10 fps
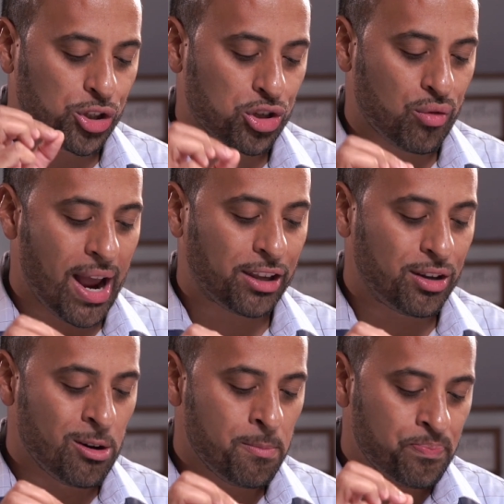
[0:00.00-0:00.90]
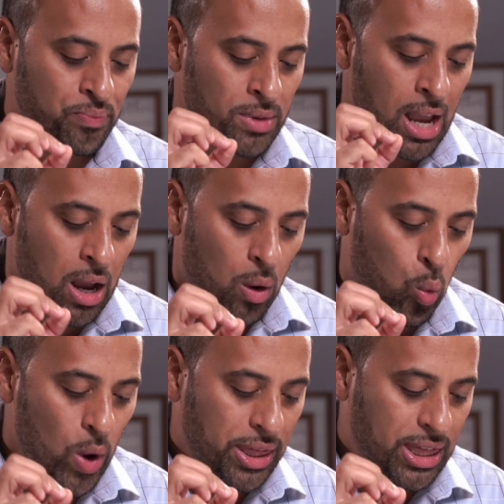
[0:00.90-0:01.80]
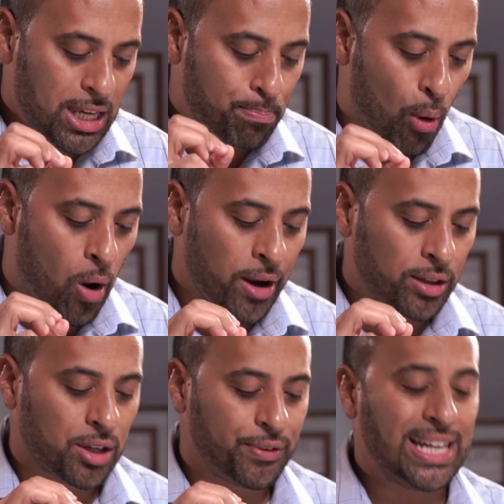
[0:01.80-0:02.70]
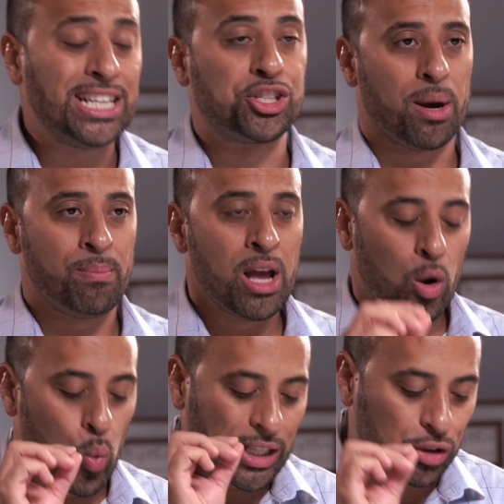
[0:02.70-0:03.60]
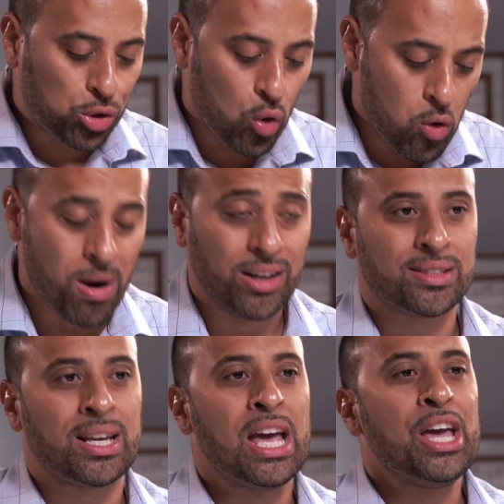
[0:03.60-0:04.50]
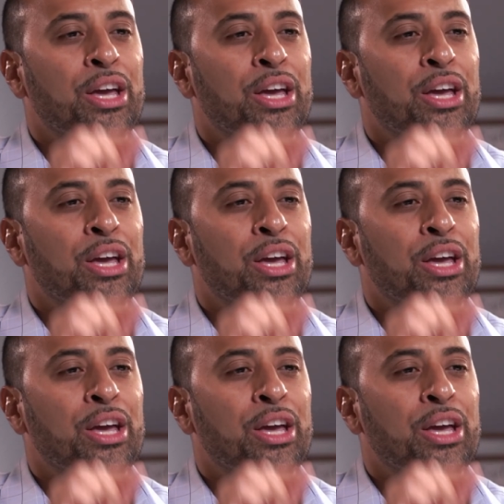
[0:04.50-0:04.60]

will strike you with the boils of Egypt, with tumors.